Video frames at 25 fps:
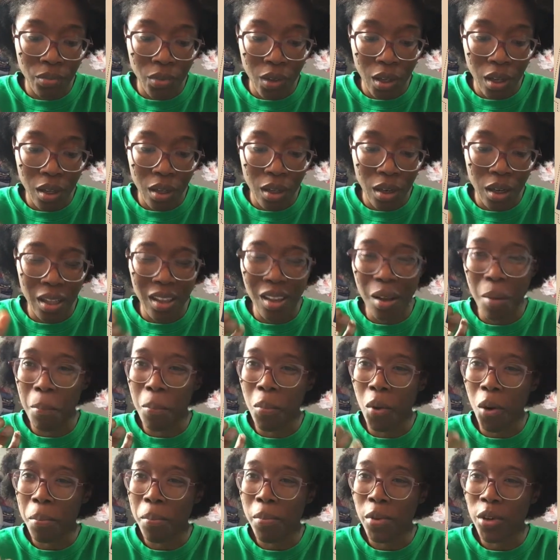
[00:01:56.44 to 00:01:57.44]
like a
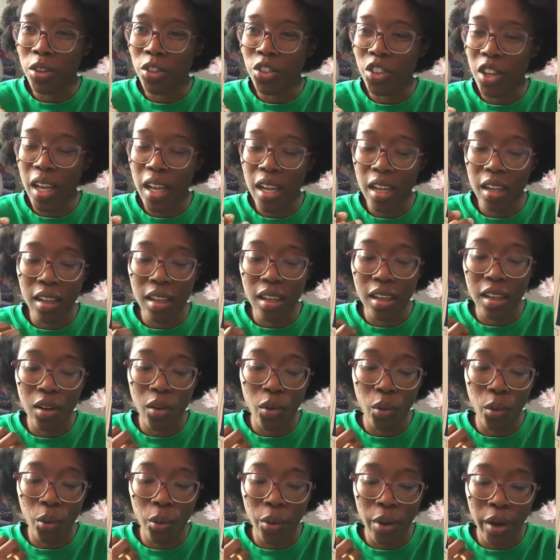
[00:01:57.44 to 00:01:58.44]
bomber jacket
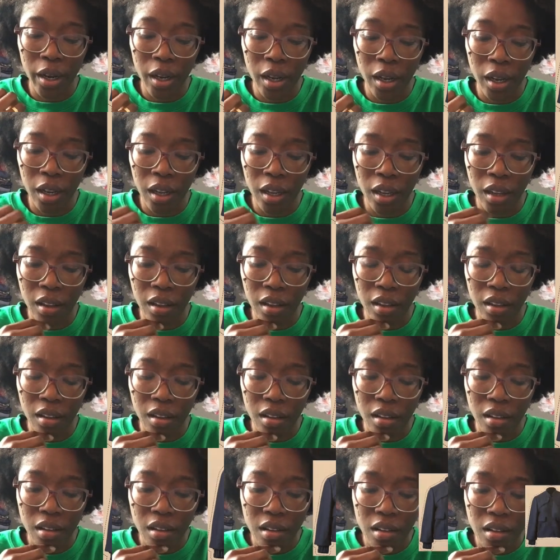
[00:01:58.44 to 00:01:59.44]
or a,
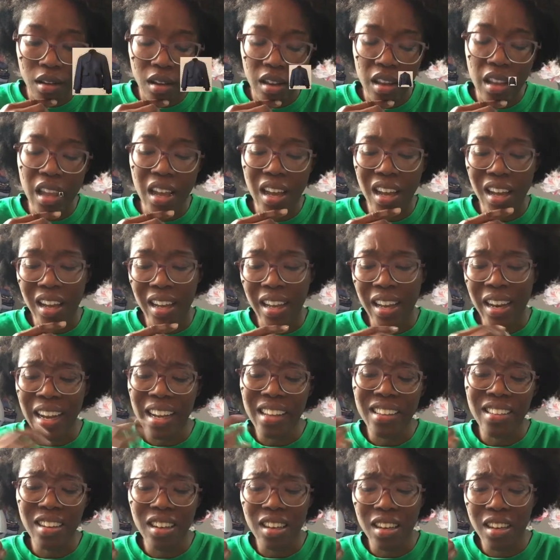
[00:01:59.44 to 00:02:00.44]
yeah, it
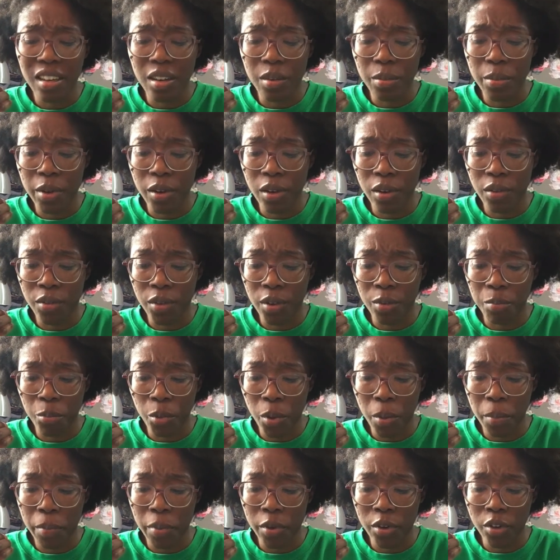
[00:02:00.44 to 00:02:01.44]
has a little bit of a
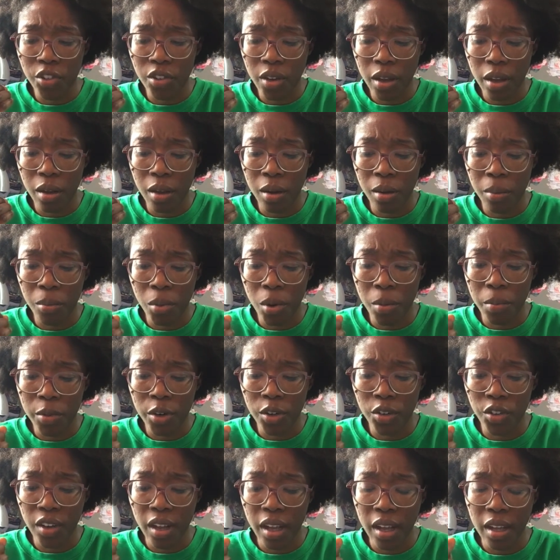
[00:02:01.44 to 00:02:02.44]
bomber
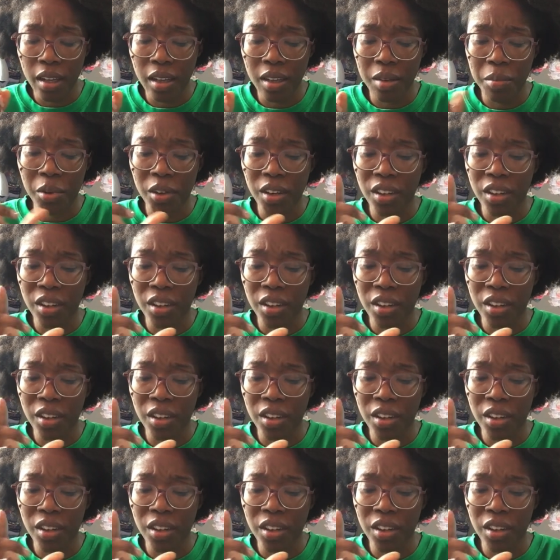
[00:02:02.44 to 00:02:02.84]
jacket, but it